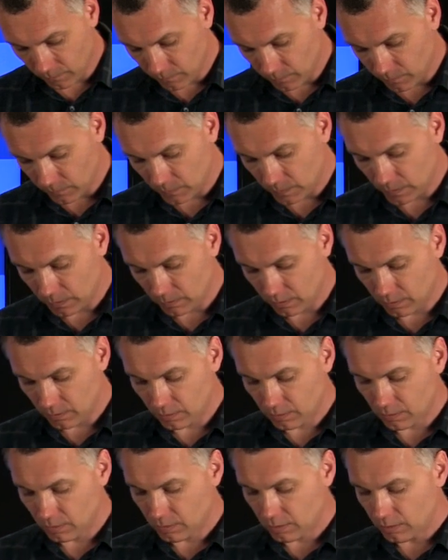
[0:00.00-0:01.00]

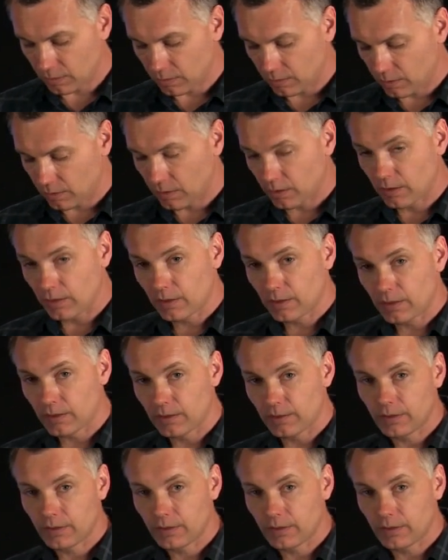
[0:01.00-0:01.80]
(no one is talking)